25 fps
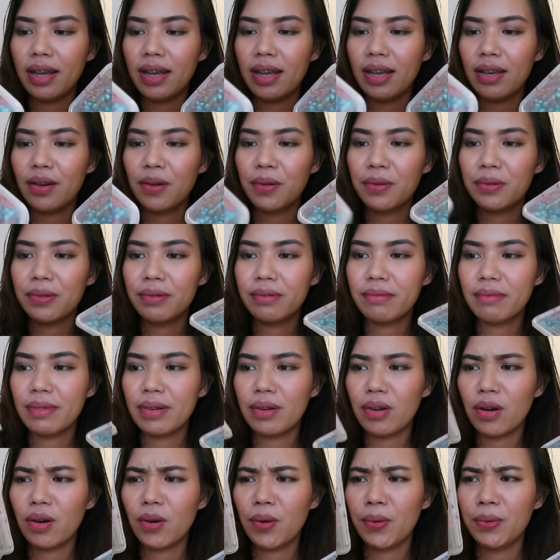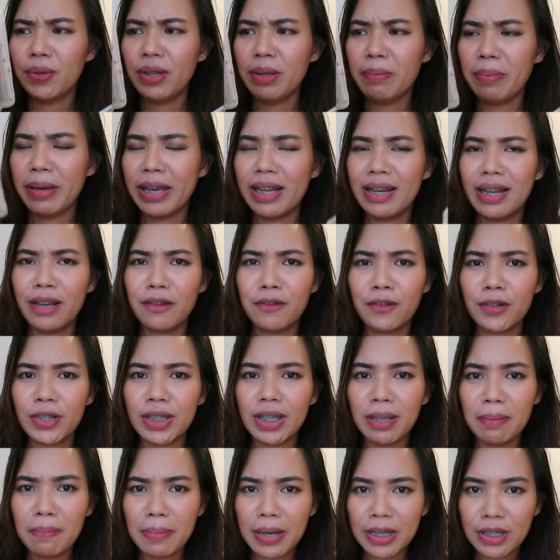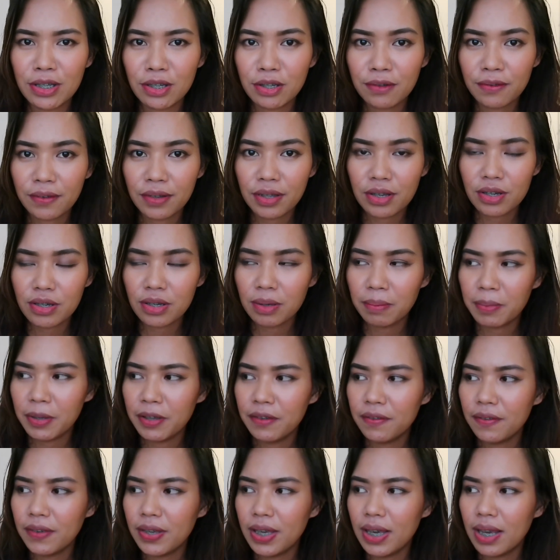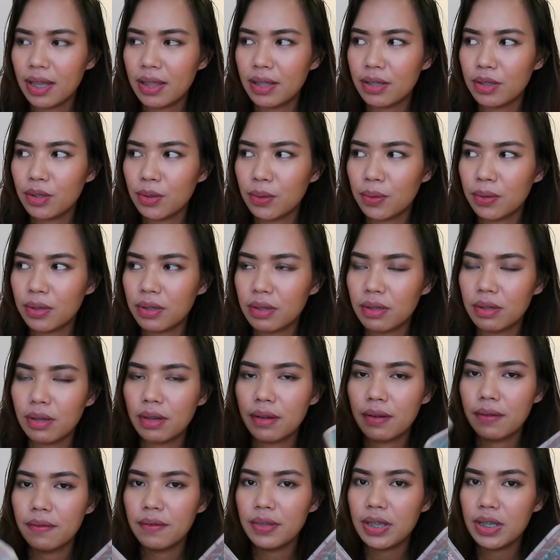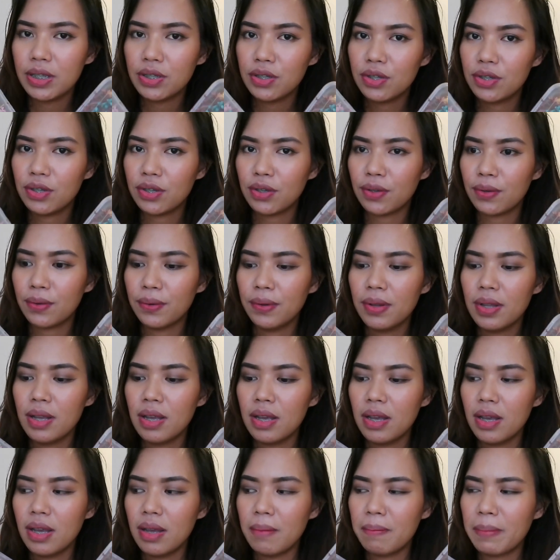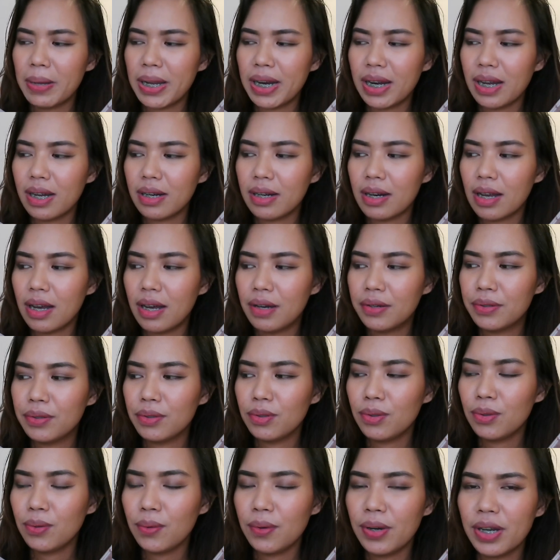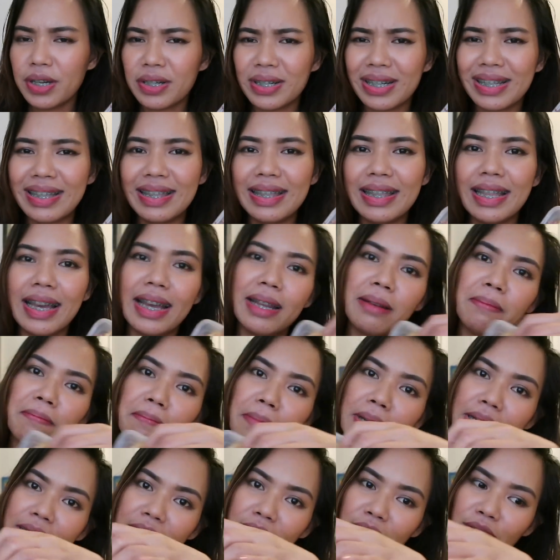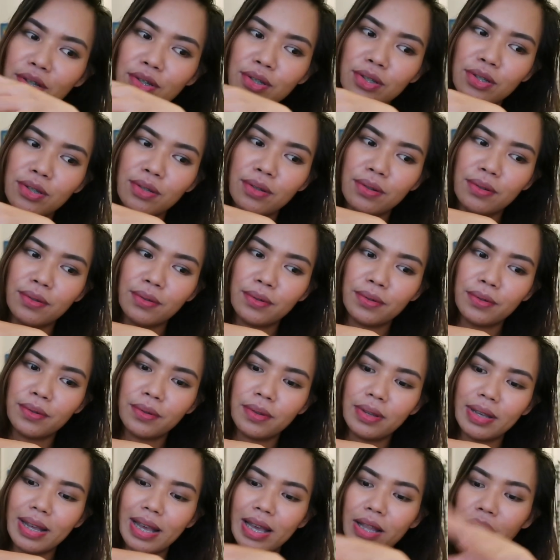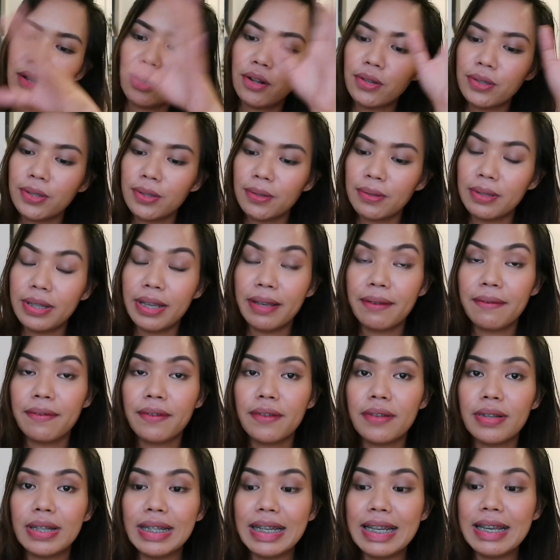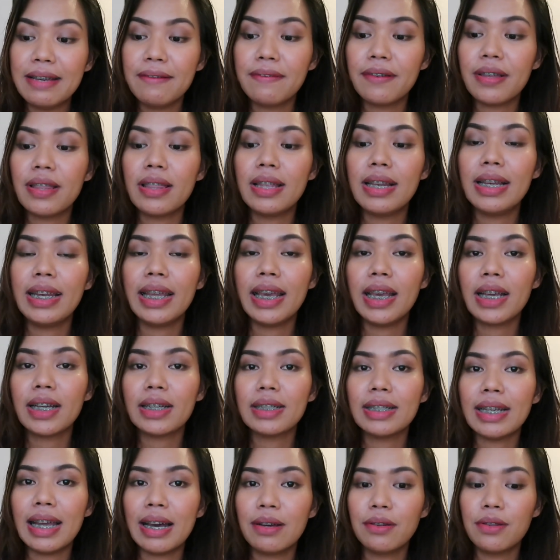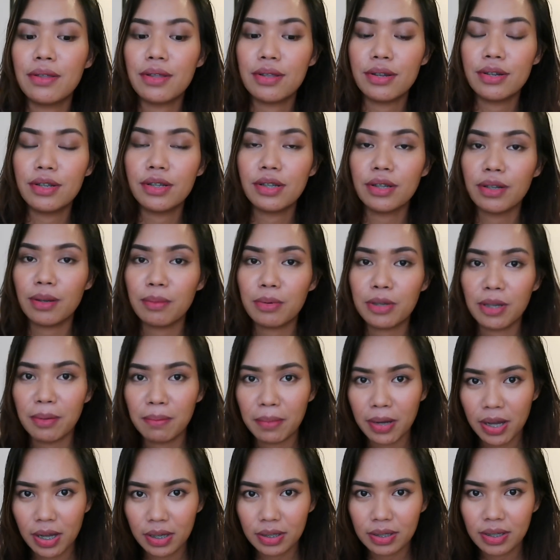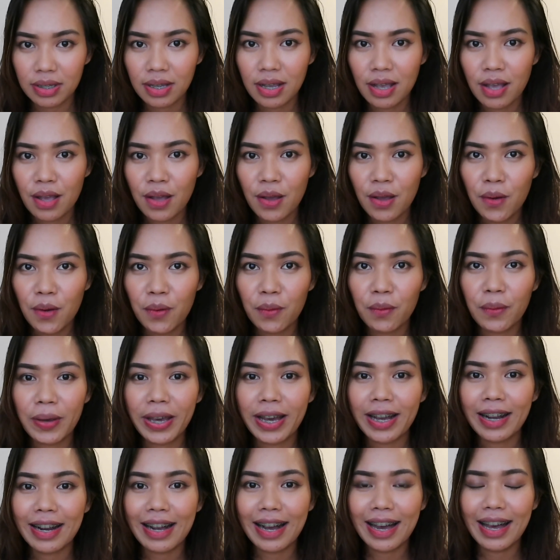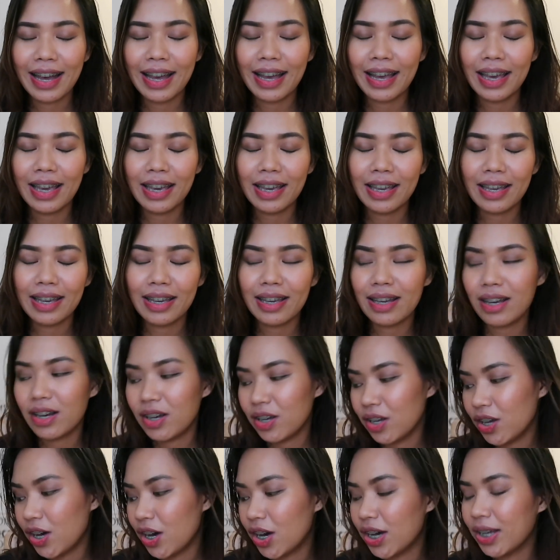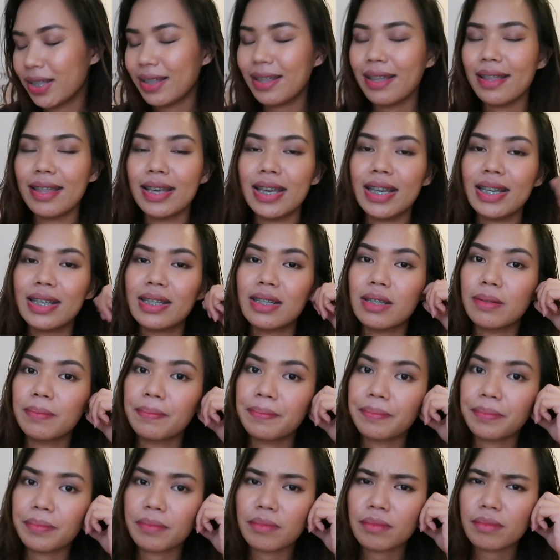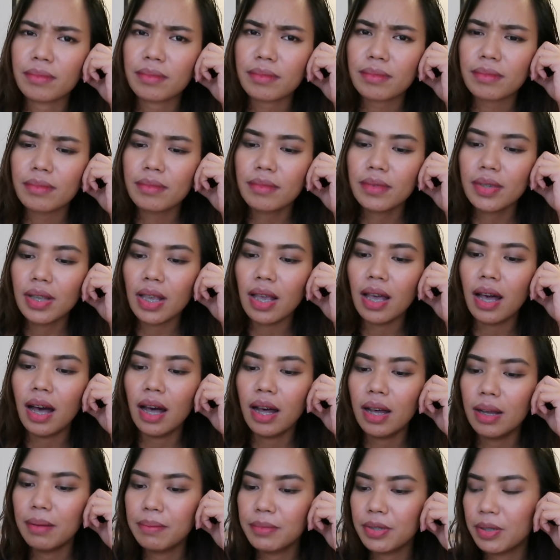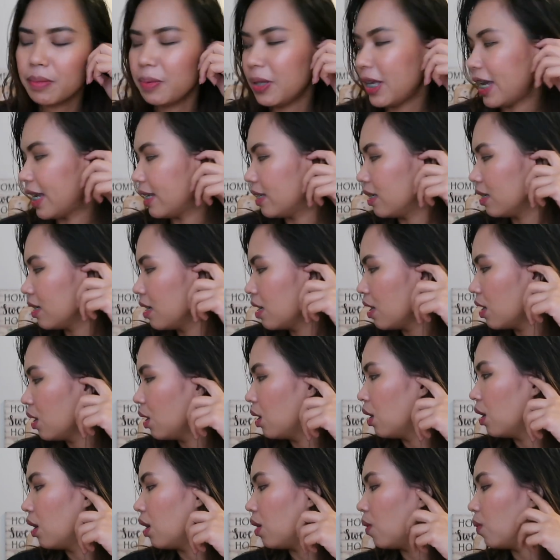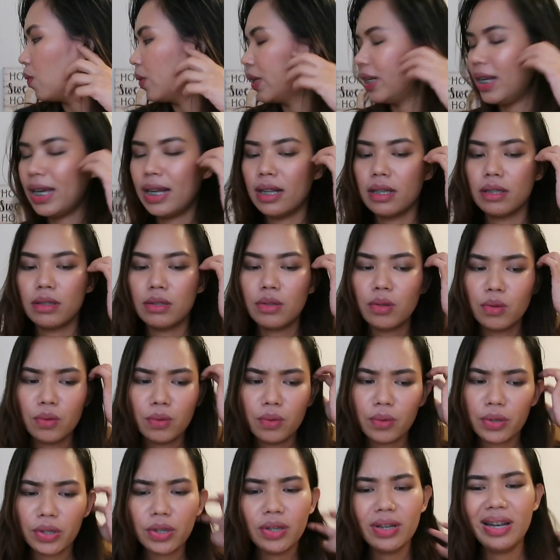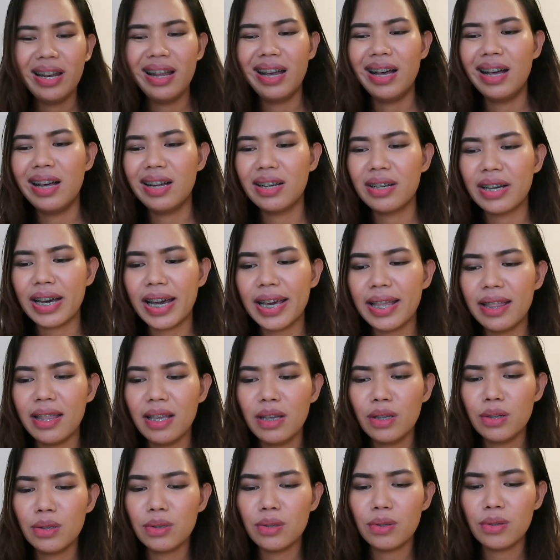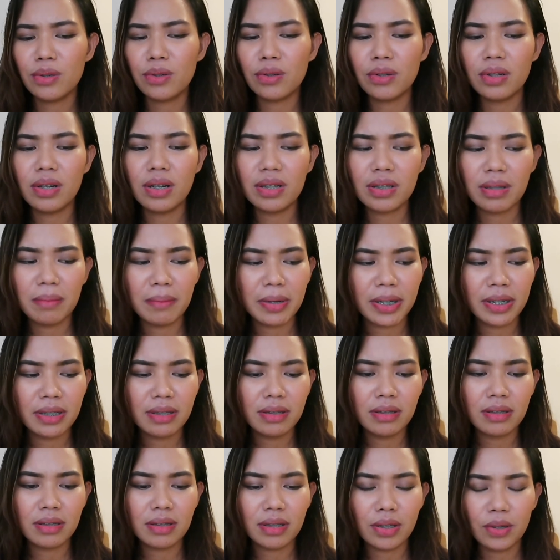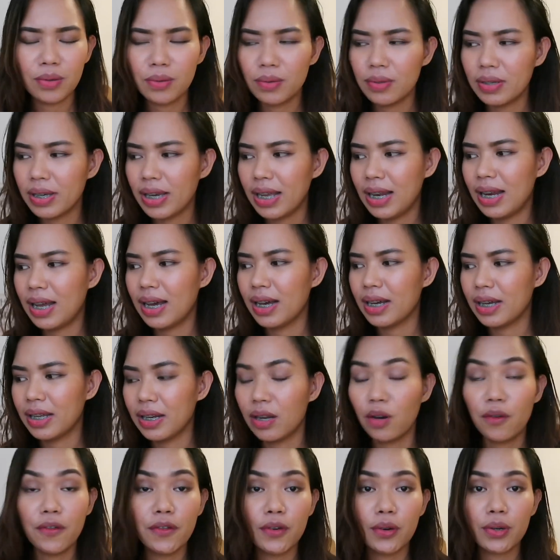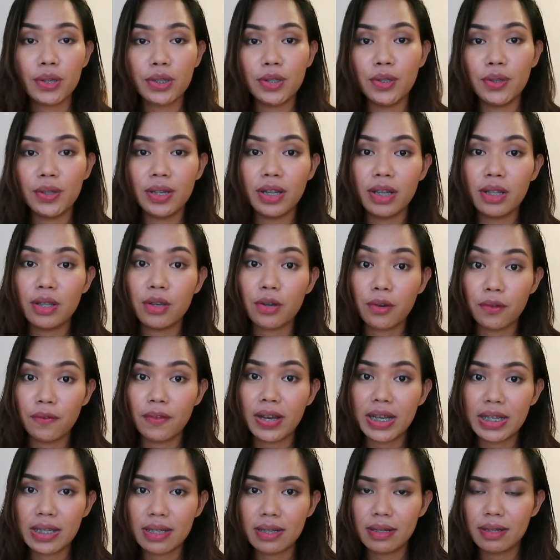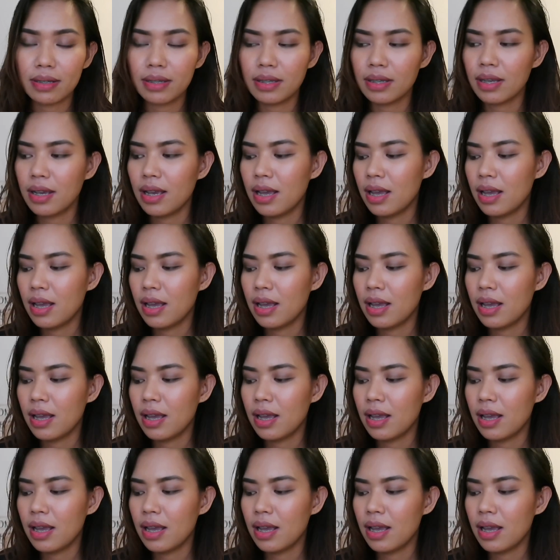I only paid like 40 pesos for the shipping fee, and the total of these two, parang around 210 pesos. So I'll also leave the link down in the description box where I got these supplies. What else? So yun lang. I think yun lang naman yung kailangan. Of course, you need your vessels.